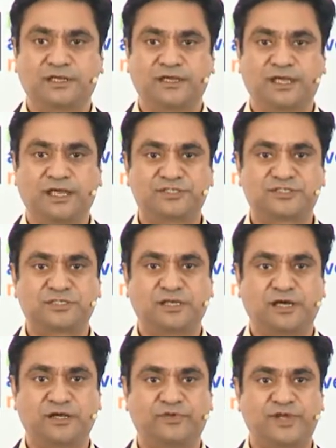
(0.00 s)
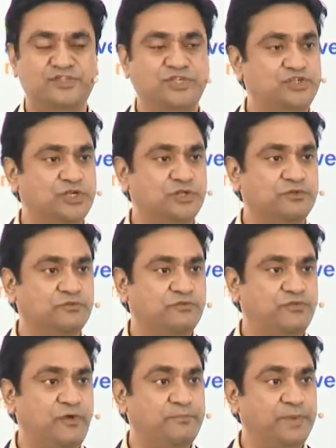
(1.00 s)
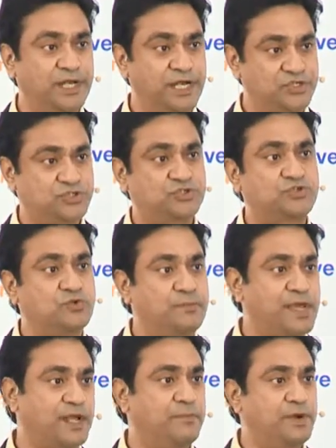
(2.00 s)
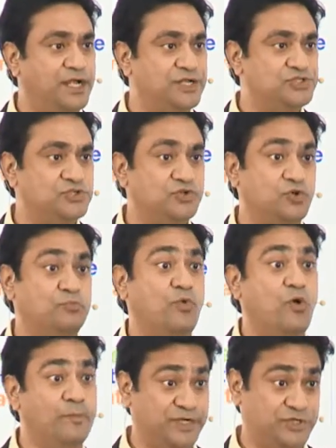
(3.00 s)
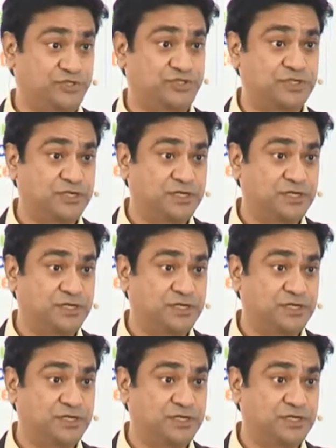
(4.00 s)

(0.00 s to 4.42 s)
it's a transition from minutes to megabytes to moments.